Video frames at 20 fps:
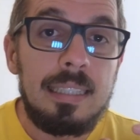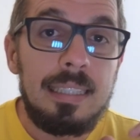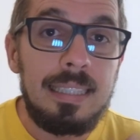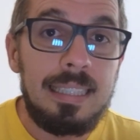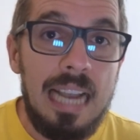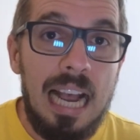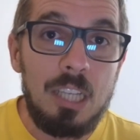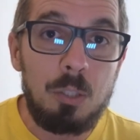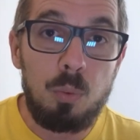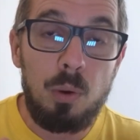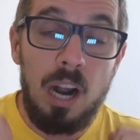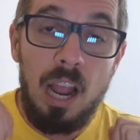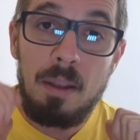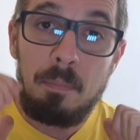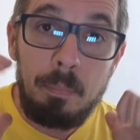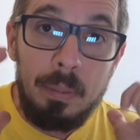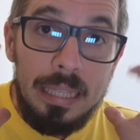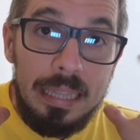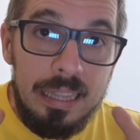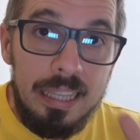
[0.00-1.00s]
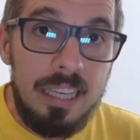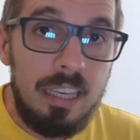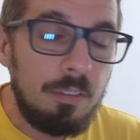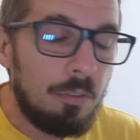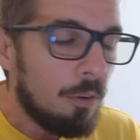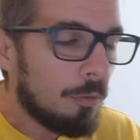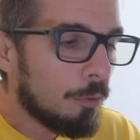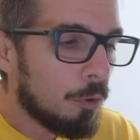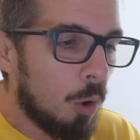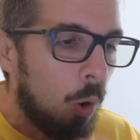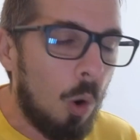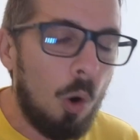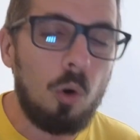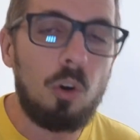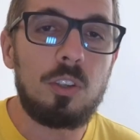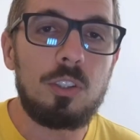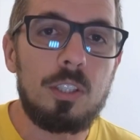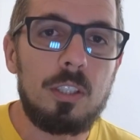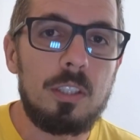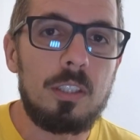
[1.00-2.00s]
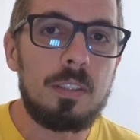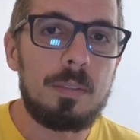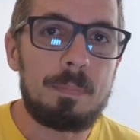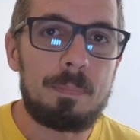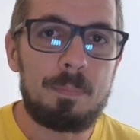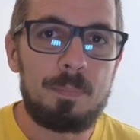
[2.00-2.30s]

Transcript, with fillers: That's what I believe, of course.